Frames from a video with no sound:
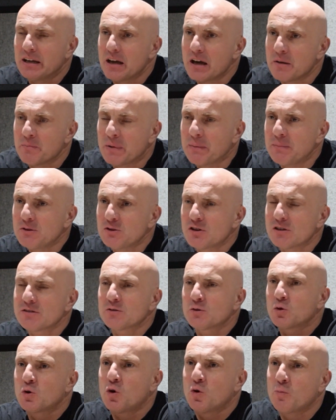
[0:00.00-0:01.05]
And maybe just
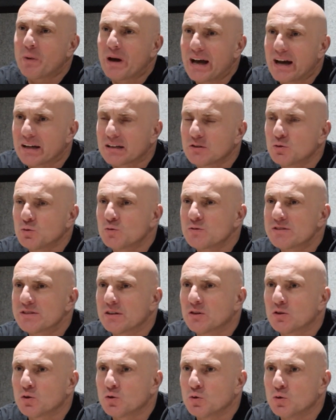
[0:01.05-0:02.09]
to go back to the
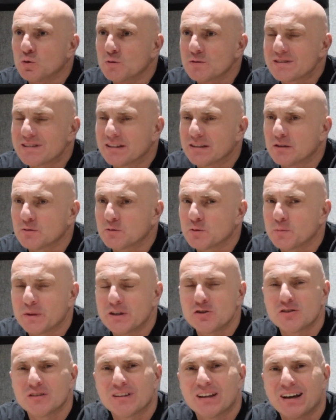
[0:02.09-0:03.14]
tools and
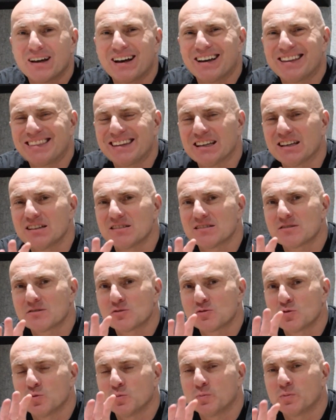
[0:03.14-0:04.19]
automation, I think it's
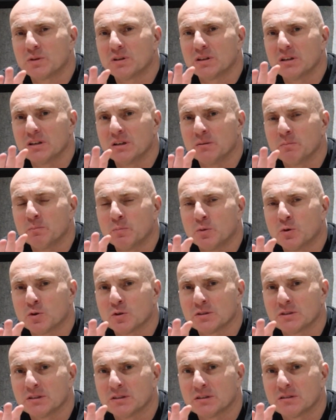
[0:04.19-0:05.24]
super
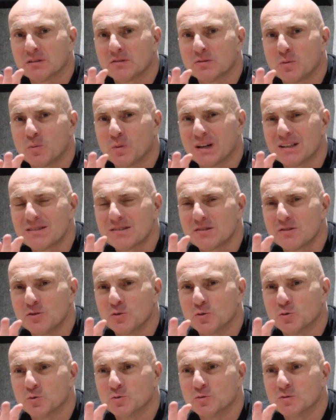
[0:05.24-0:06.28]
important once
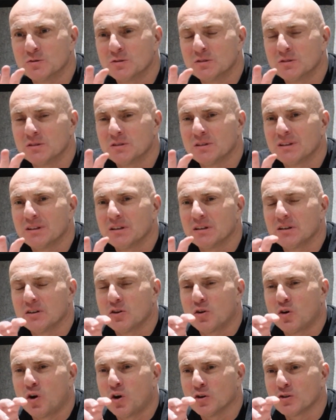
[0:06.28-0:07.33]
you
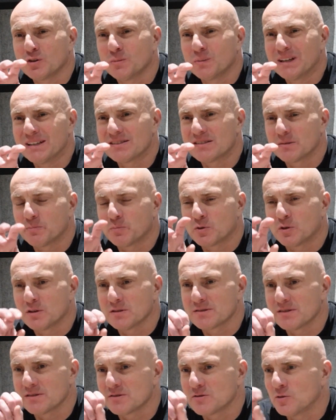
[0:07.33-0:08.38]
automate the
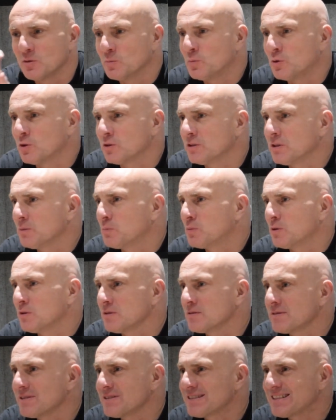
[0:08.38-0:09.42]
process, onboarding
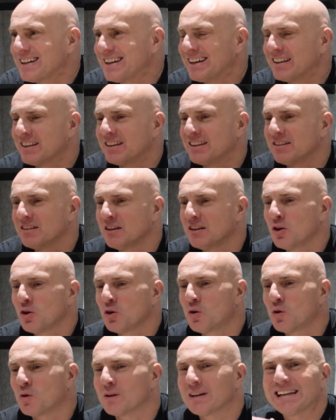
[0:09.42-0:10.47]
process, and
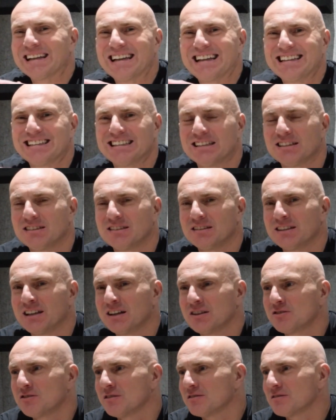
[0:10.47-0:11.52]
correlate it
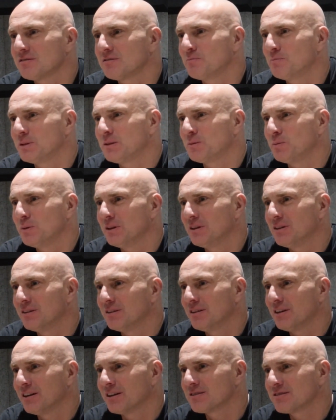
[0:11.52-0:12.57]
not just
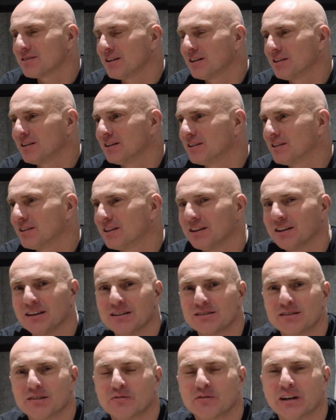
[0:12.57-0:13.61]
between Excel and
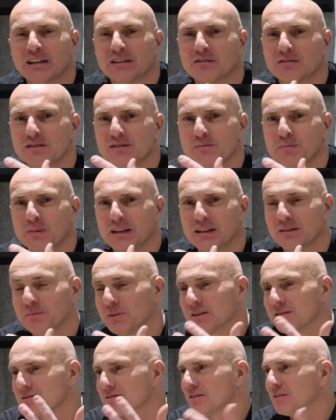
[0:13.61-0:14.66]
the writer's mind,
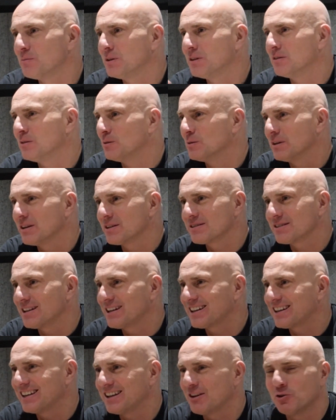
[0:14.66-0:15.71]
because we know
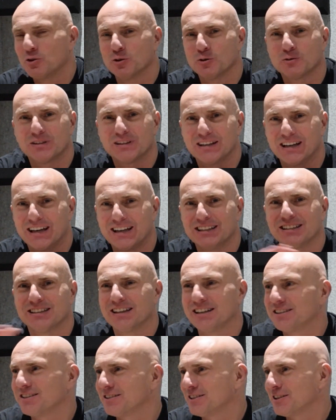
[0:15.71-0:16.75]
Excel can hold any
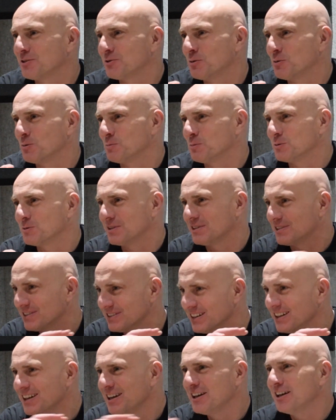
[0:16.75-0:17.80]
data that you put it.
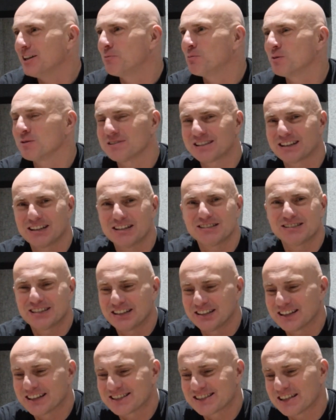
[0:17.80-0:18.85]
It will
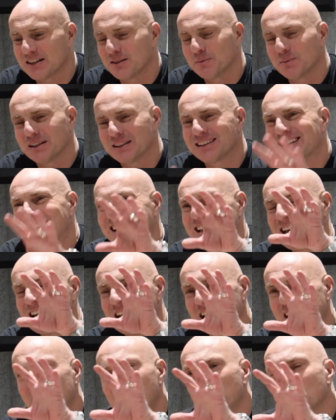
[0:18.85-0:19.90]
still Excel, but
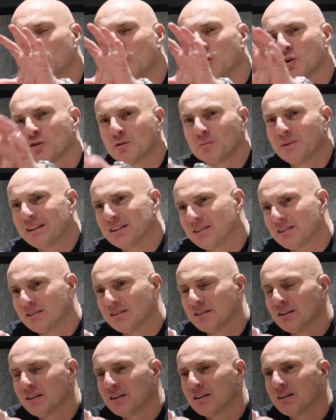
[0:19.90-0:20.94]
if you automate
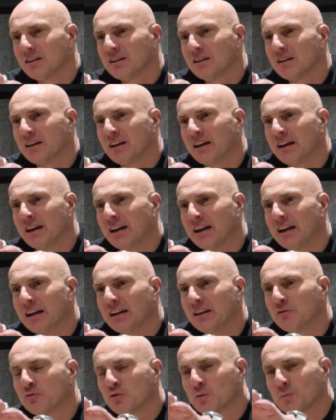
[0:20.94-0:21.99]

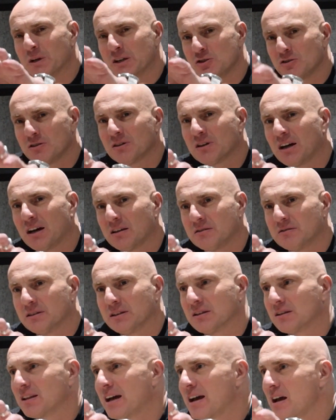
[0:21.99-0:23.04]
information
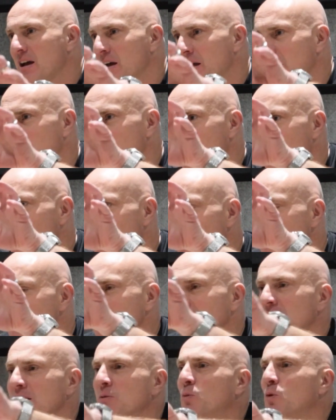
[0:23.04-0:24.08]
gathering, like
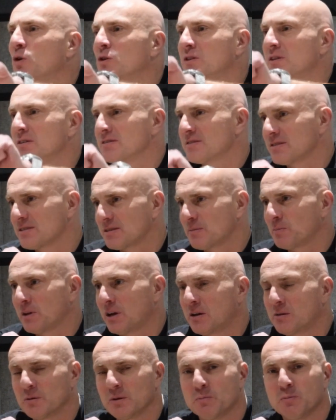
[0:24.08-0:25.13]
basically what is the
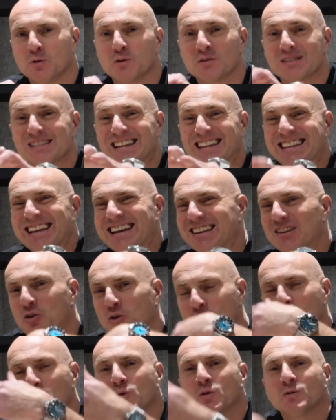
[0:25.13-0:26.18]
supplier reports, and then on